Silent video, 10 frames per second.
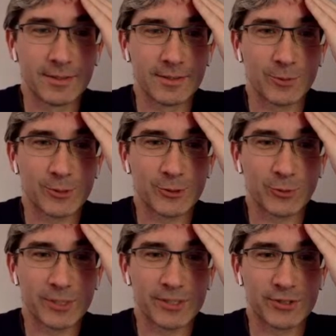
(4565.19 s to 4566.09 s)
the word
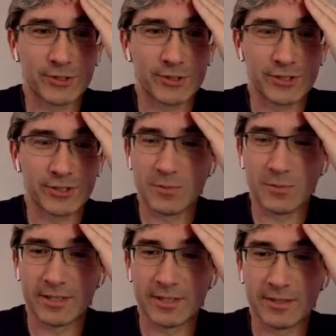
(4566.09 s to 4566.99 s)
Twitch in
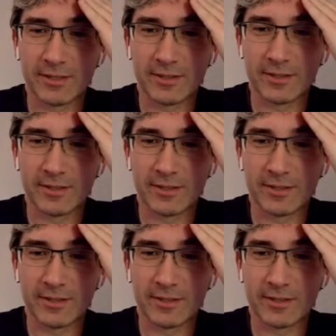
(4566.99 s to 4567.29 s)
my ear.